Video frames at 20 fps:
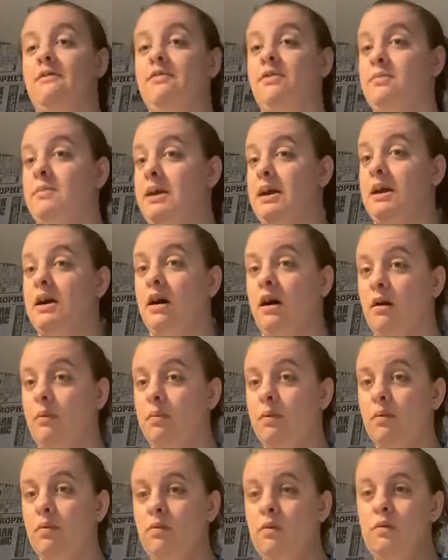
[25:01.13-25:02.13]
for the main
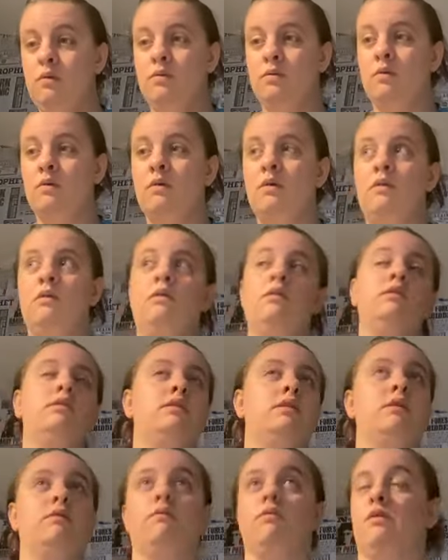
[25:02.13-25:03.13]
couple,
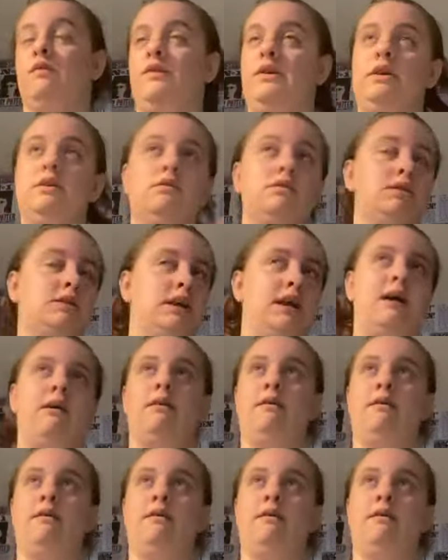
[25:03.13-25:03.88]
the reveals and how